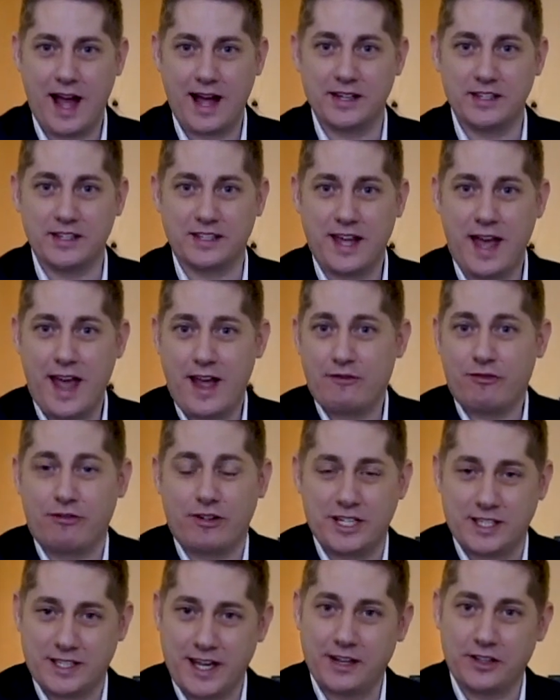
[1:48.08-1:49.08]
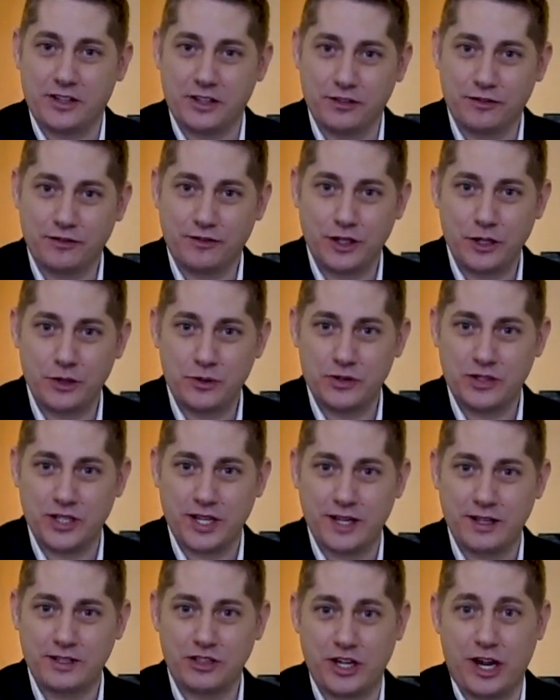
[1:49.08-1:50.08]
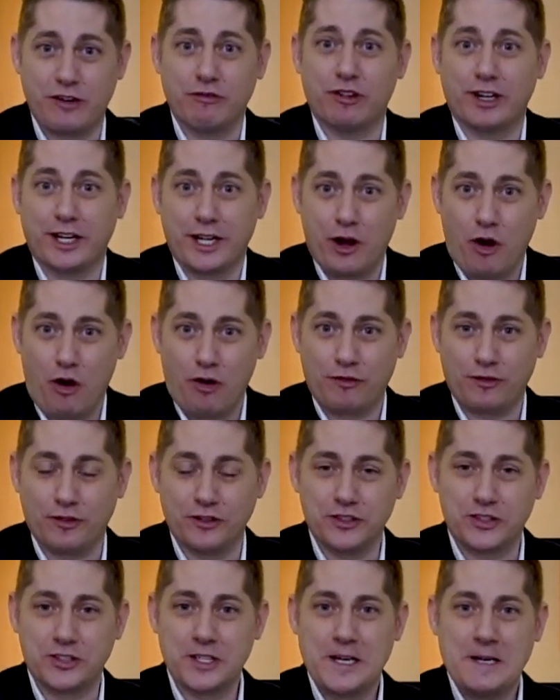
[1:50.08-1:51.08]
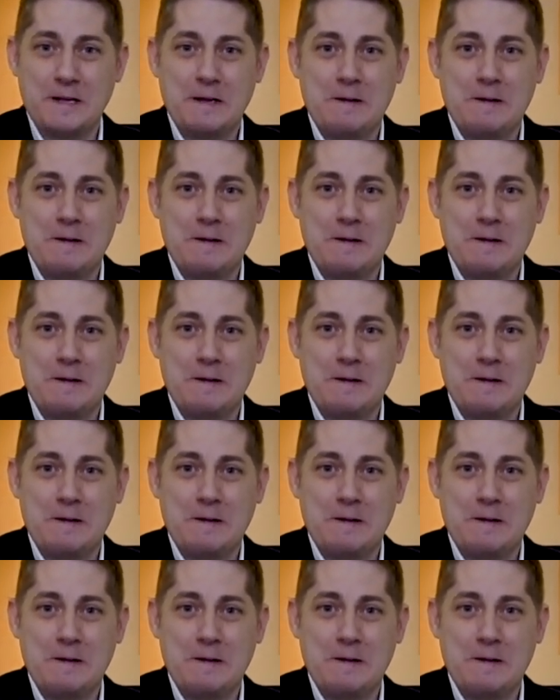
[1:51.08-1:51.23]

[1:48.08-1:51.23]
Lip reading: and every tenant that views it generally offers.